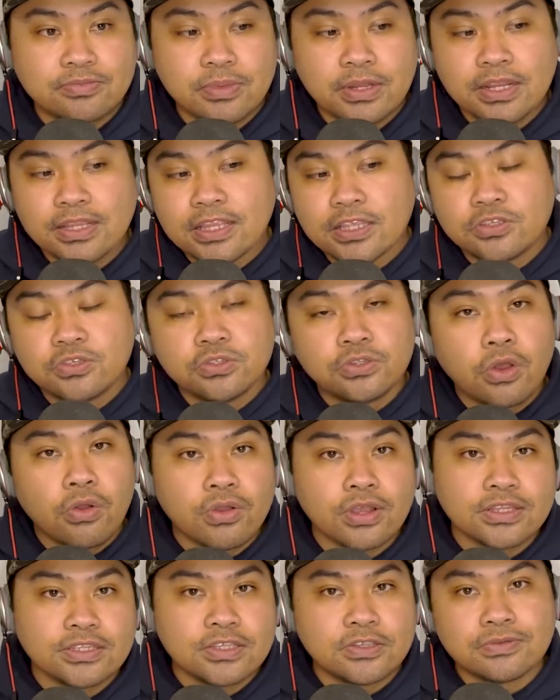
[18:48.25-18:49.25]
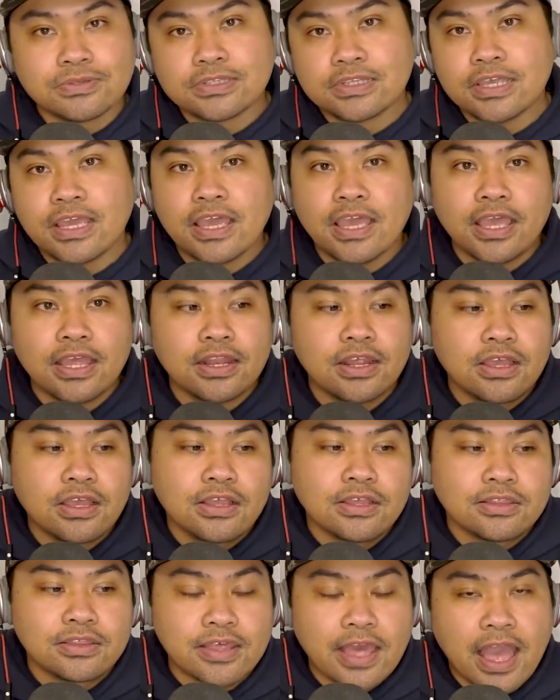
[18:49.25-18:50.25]
meaning that you don't continuously hit
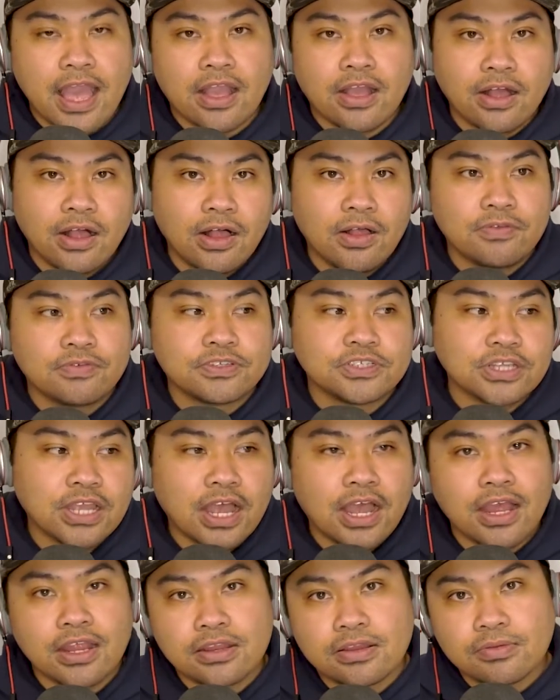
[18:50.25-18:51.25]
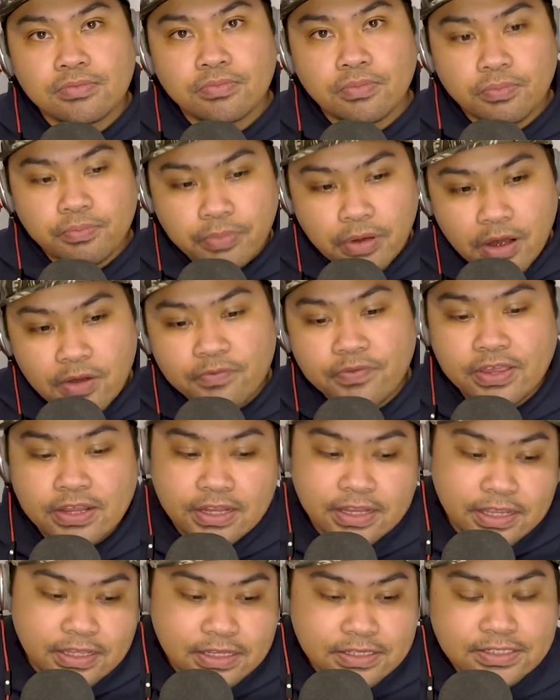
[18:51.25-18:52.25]
that golf shot
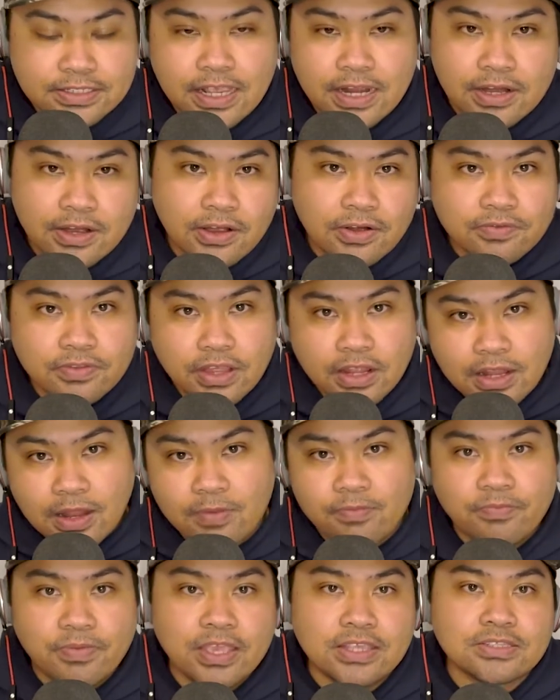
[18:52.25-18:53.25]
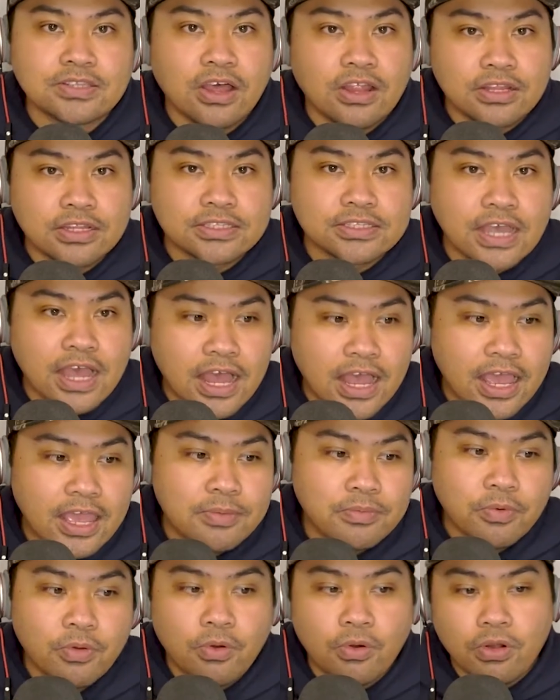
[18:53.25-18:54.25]
perfectly in the center of the club face all the
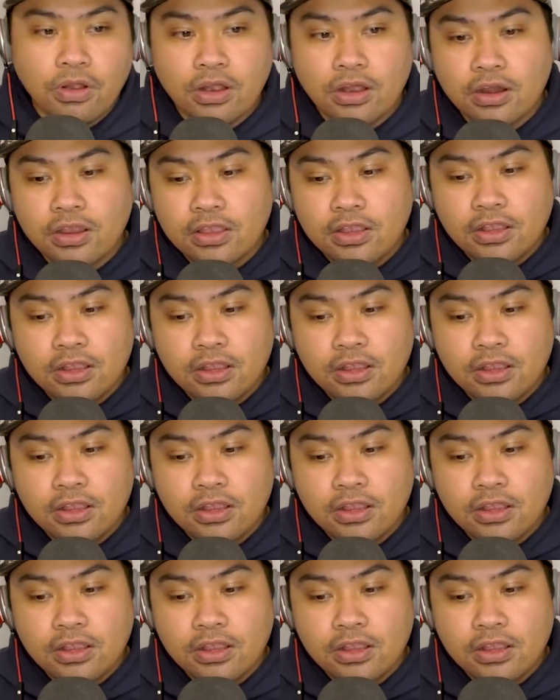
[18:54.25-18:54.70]
time, or